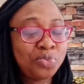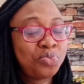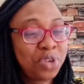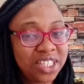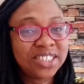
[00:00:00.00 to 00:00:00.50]

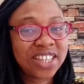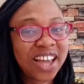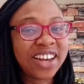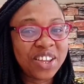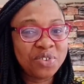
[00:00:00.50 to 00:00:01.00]
Which
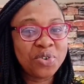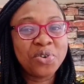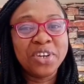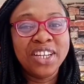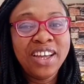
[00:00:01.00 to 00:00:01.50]
side are you
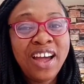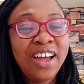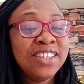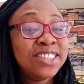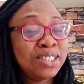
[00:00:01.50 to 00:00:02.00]
on?
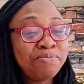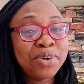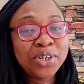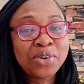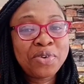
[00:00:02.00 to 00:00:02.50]
Team
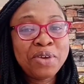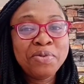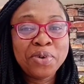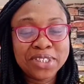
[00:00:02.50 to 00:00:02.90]
buttercream or